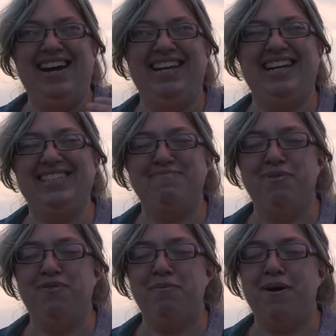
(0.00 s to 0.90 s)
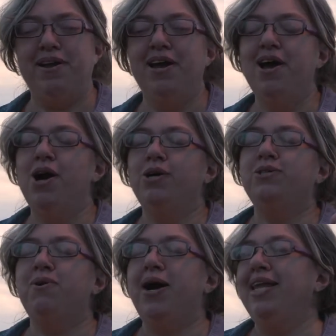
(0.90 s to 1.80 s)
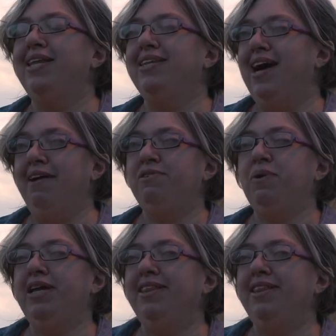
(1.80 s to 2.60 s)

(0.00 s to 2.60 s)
I needed to move them on. So I live tweeted